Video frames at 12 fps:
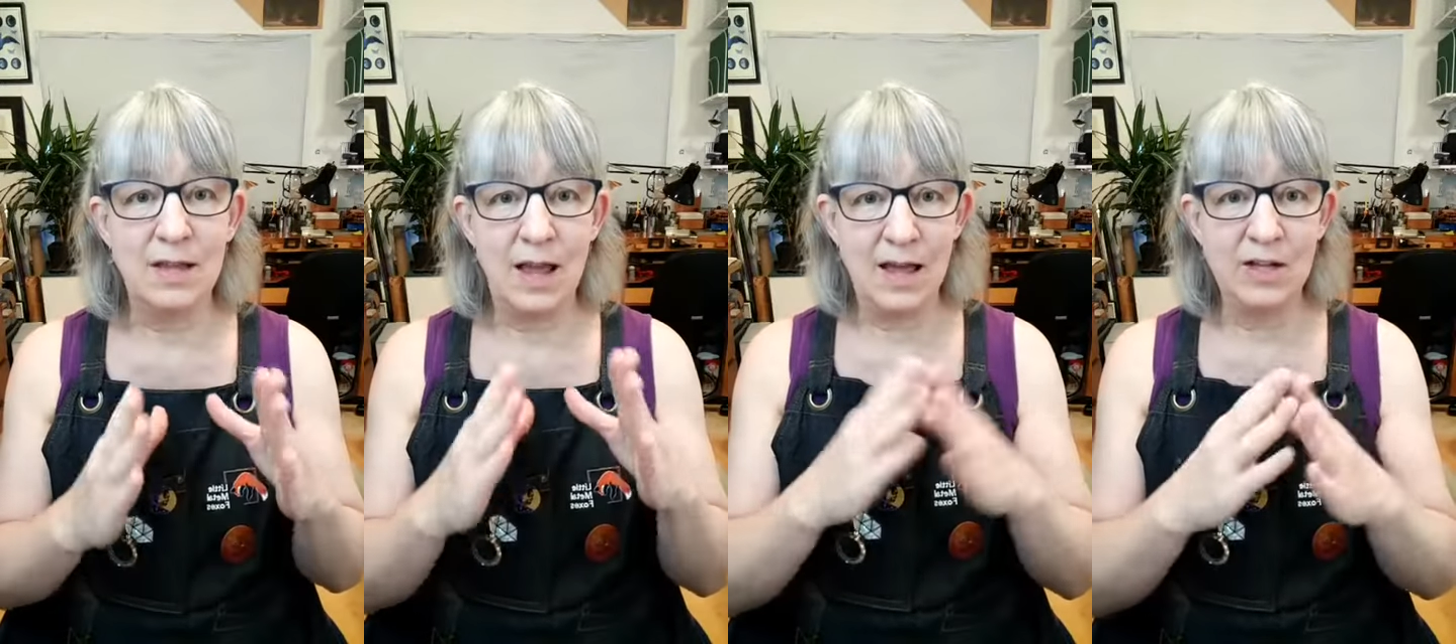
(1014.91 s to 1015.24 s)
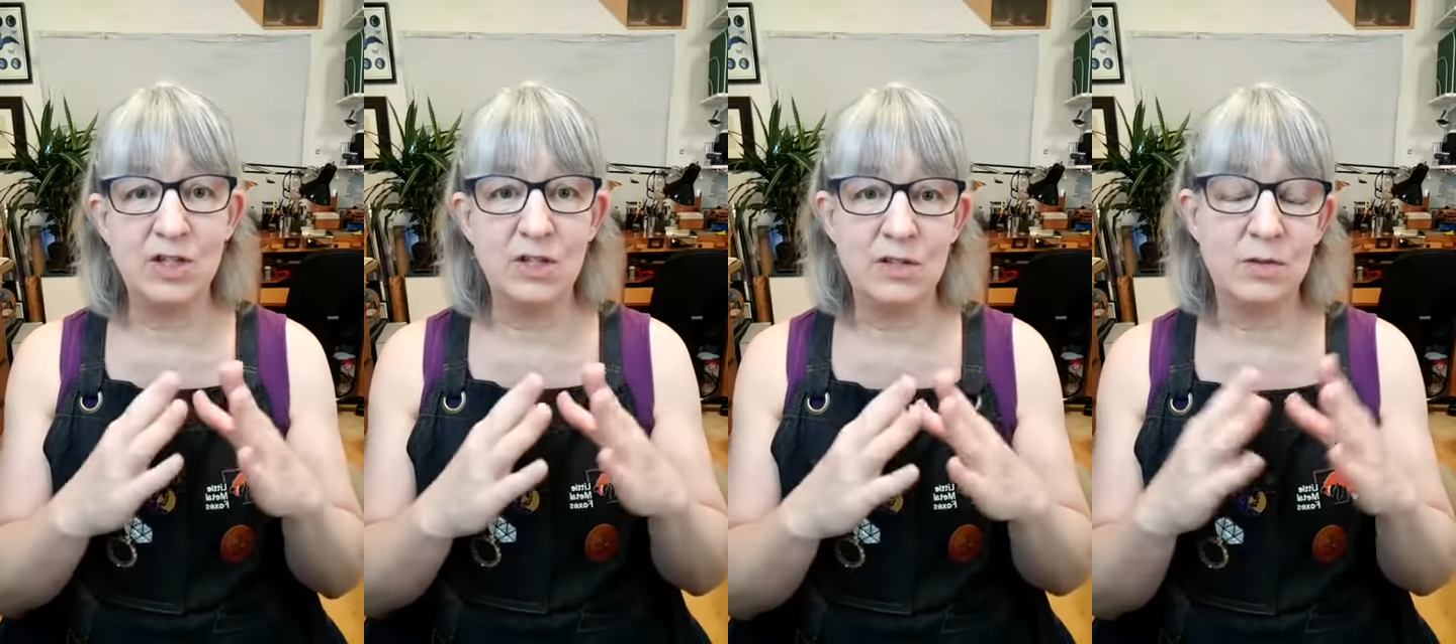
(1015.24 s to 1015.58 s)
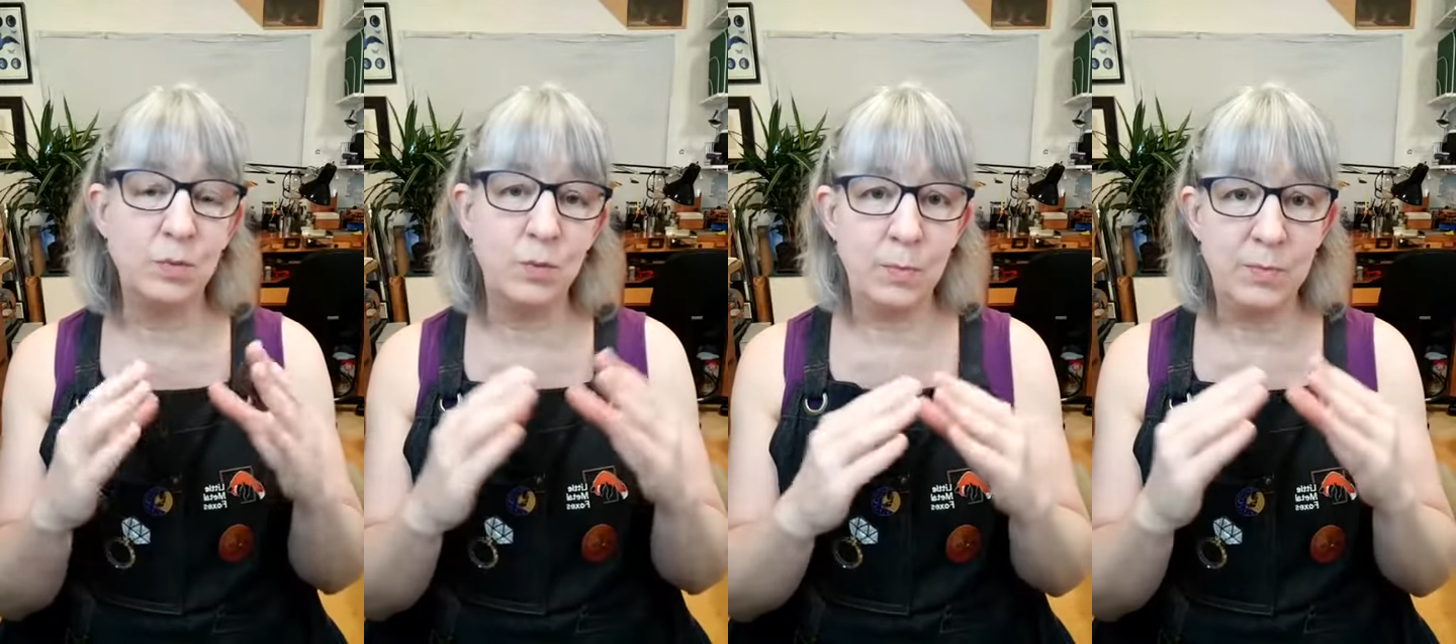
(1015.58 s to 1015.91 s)
the
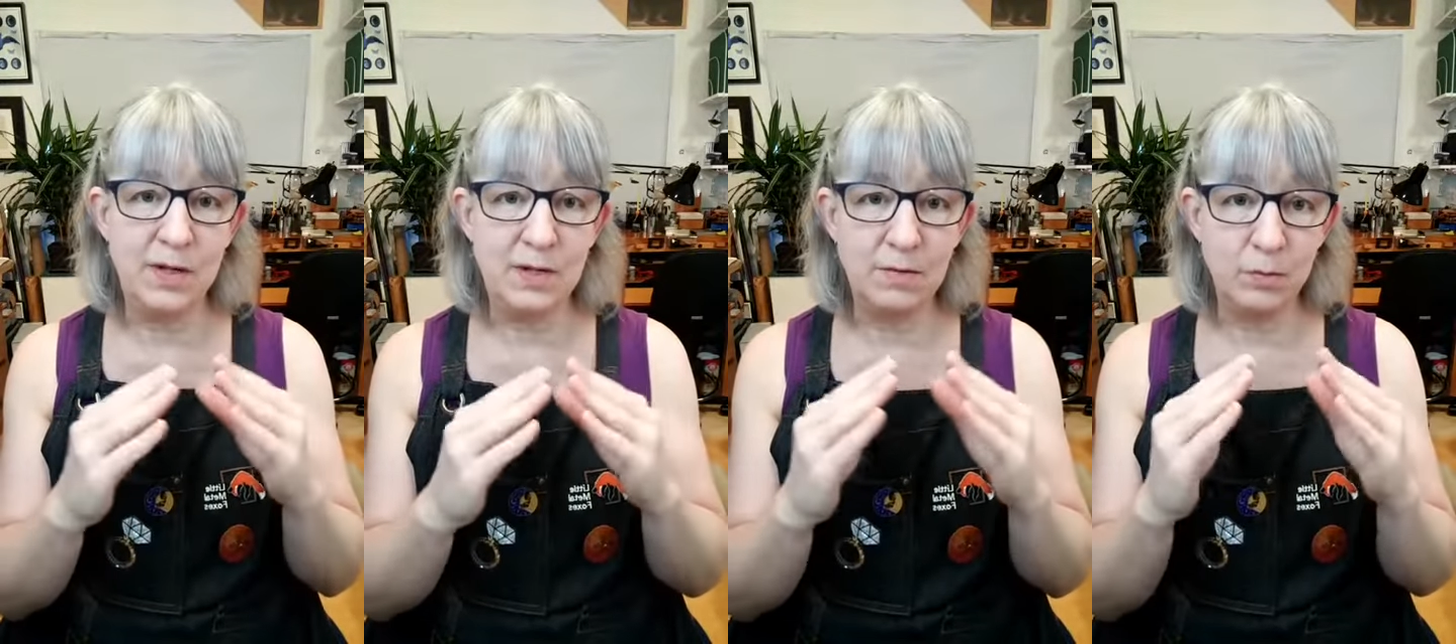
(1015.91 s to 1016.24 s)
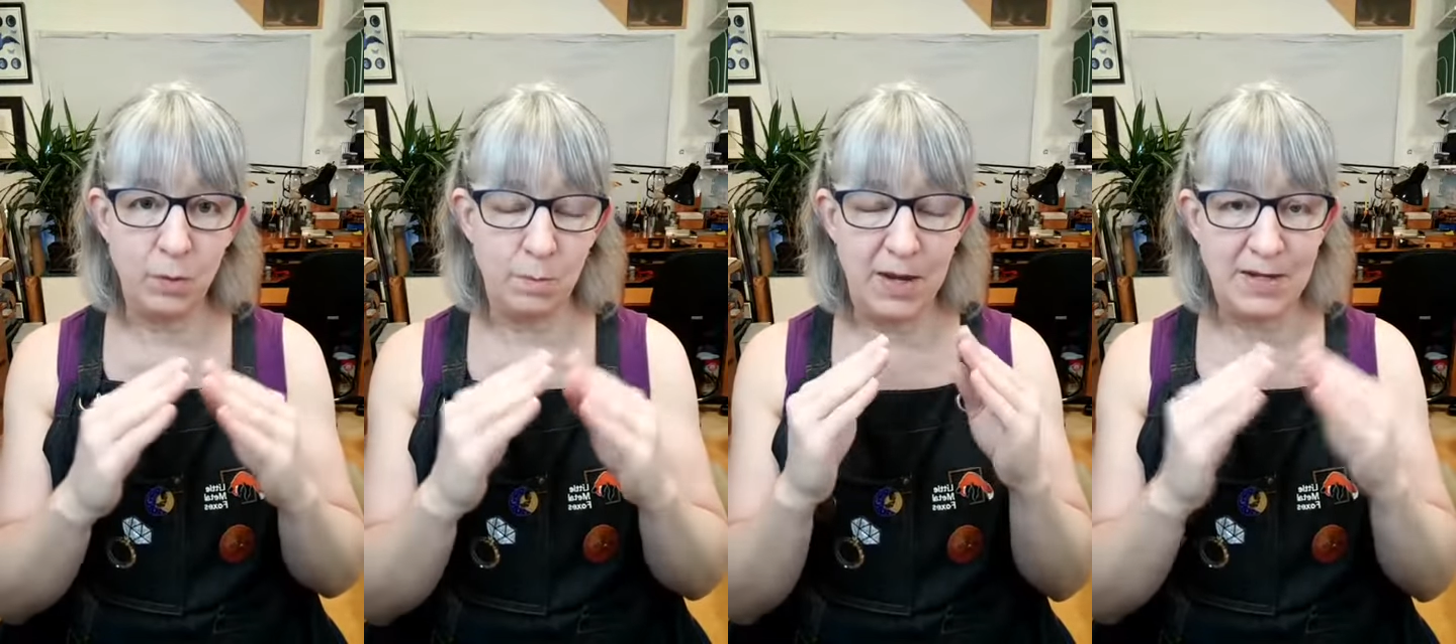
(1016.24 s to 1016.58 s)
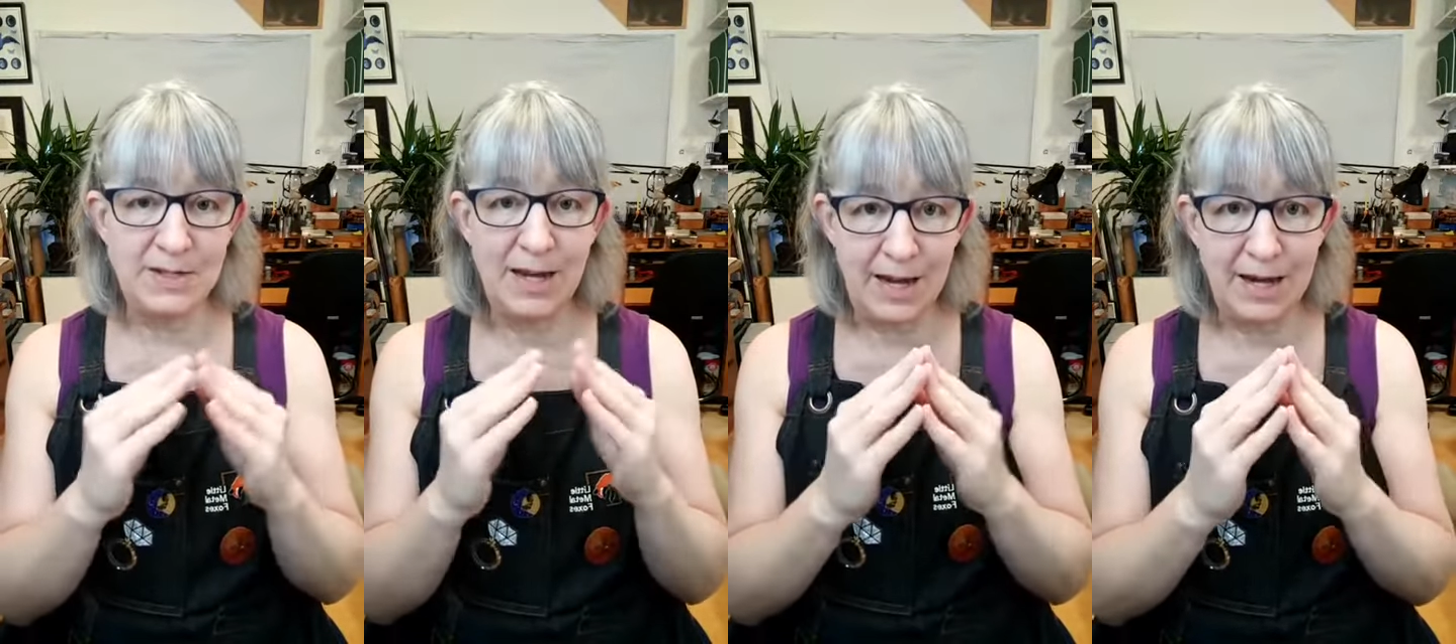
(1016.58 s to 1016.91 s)
edges will
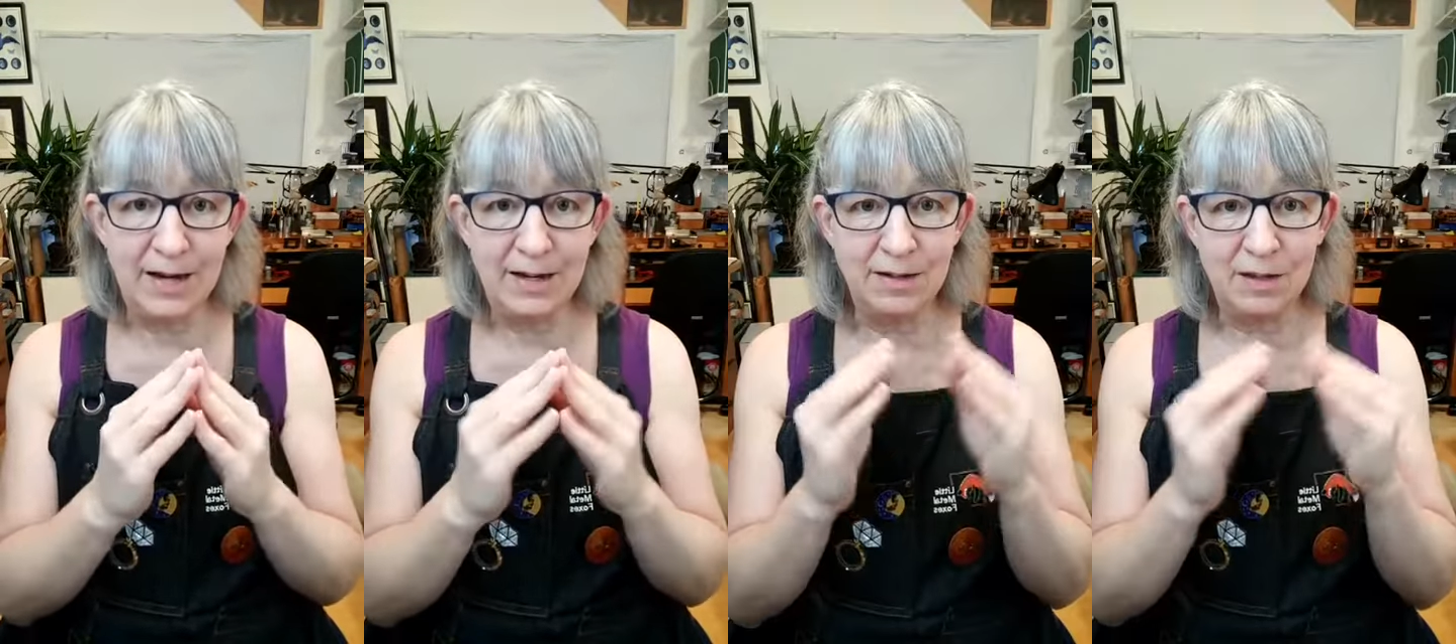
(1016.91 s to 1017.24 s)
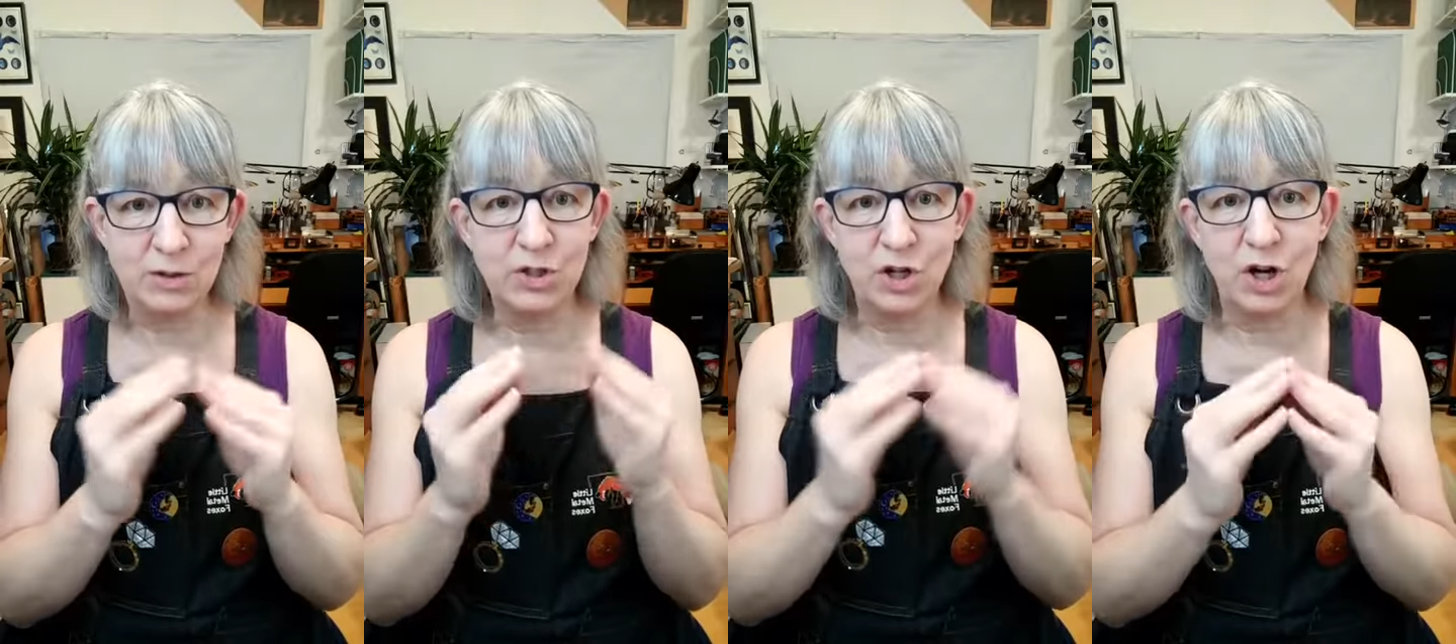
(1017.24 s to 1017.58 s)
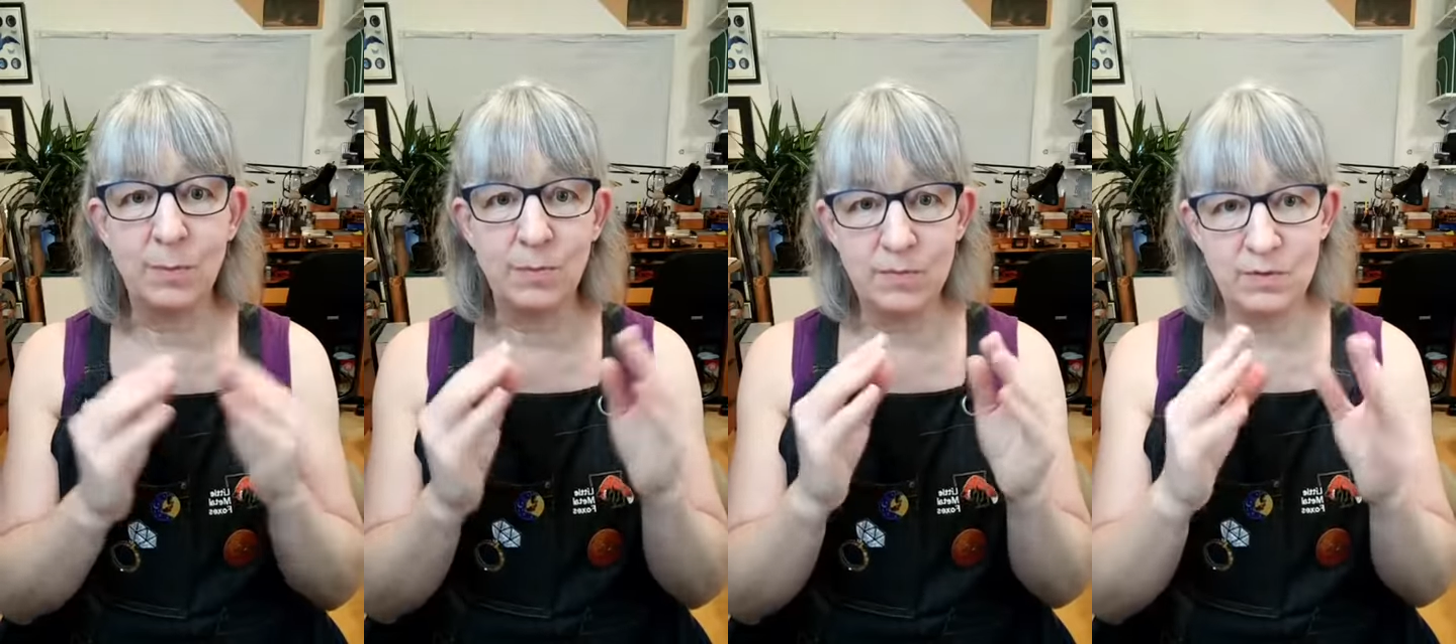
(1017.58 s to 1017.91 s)
maintain their
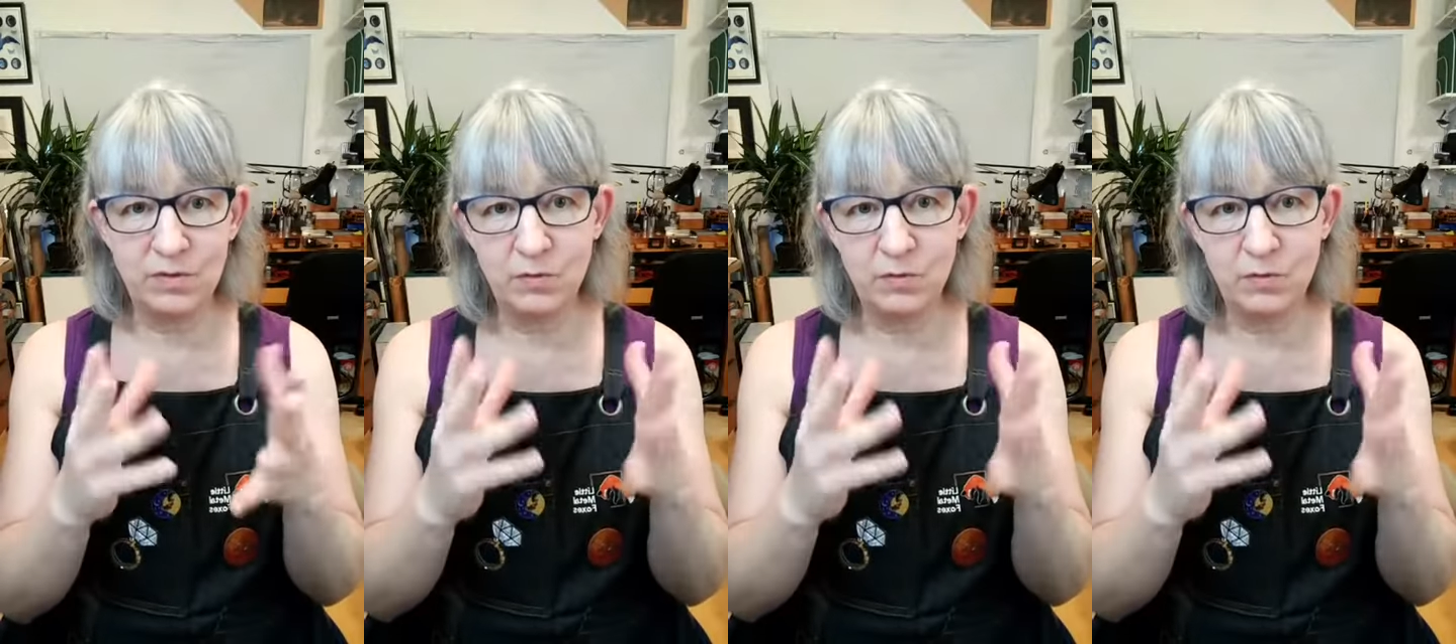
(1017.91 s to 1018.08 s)
sharp